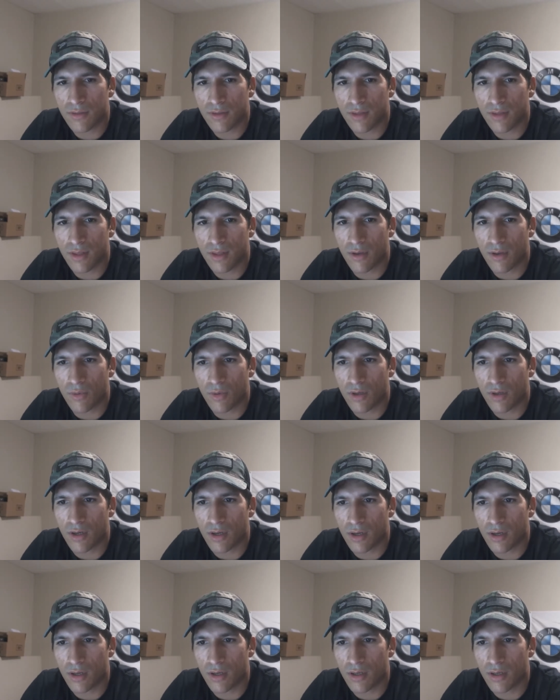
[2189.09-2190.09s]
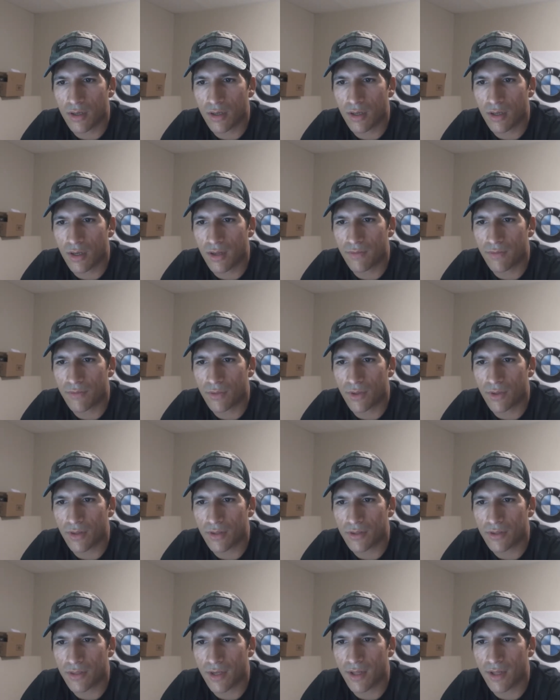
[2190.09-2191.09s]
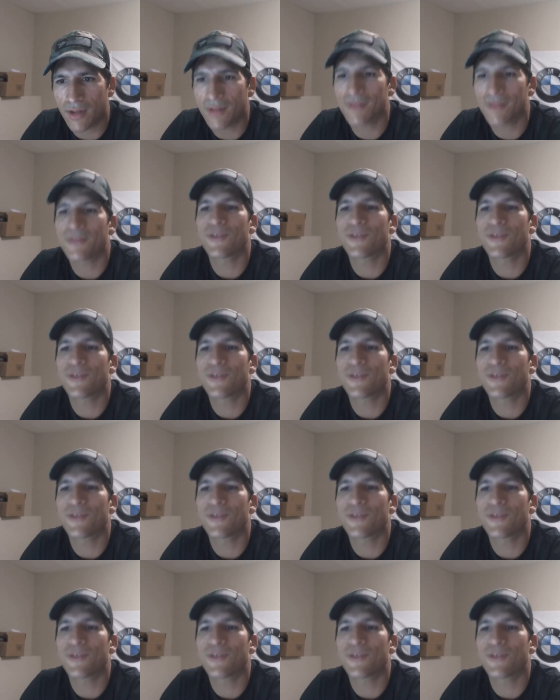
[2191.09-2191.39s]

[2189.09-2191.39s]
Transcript: that were left on the channel.